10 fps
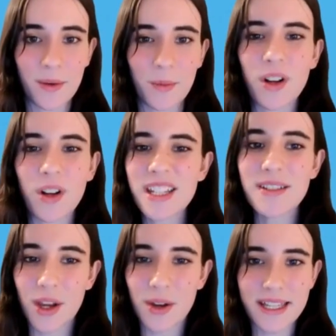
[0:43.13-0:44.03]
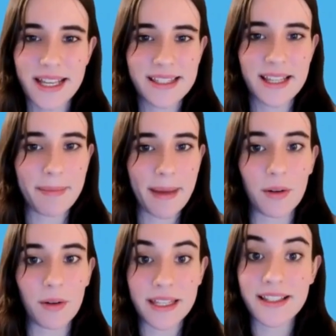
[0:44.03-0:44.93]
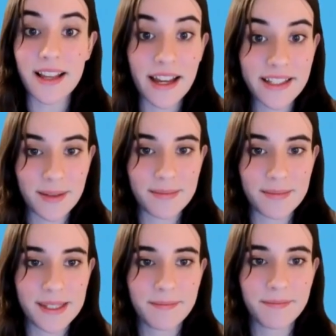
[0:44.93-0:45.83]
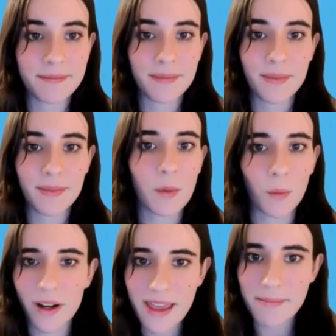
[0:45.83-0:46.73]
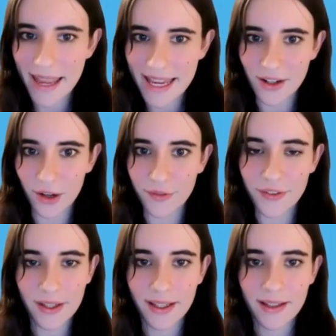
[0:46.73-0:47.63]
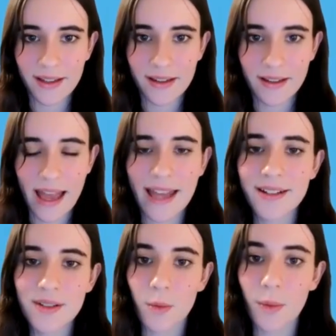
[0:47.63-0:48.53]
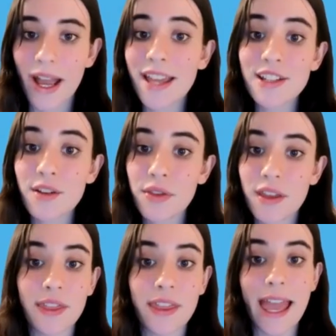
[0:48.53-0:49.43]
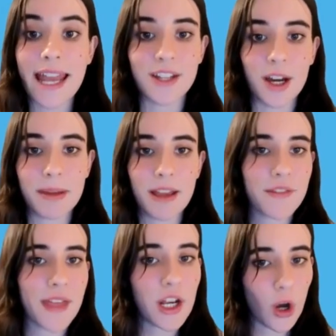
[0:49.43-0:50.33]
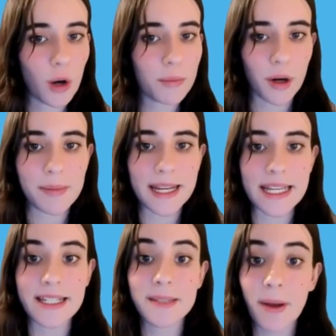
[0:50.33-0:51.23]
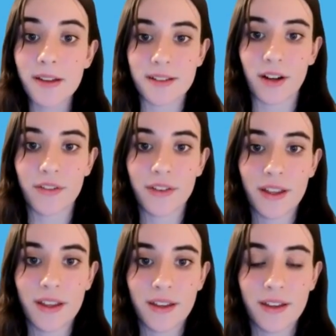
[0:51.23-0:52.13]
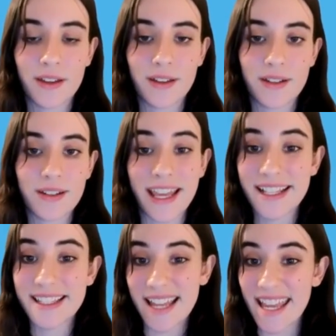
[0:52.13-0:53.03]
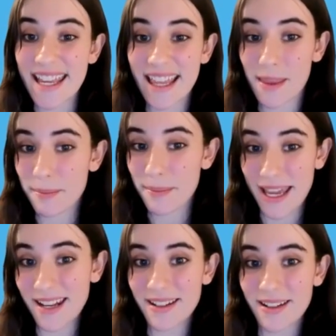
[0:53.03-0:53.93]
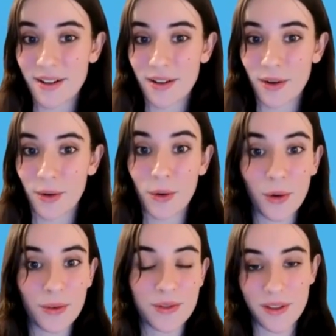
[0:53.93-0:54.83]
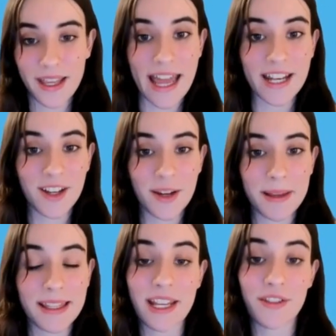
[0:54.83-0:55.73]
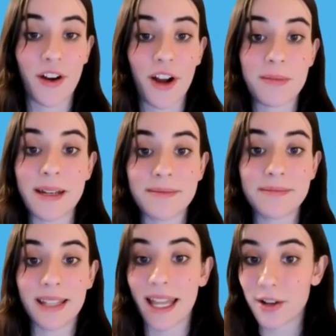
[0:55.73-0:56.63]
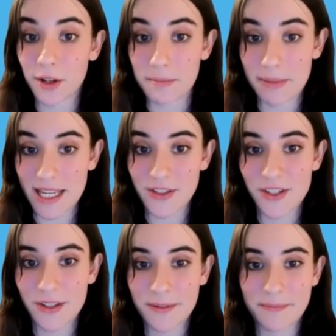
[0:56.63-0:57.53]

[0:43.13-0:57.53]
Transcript: What do you notice about these items? What are they made of? And where do you think they end up if they're not properly disposed of? Do they stay in the bin, or do they end up in the environment, like on a beach?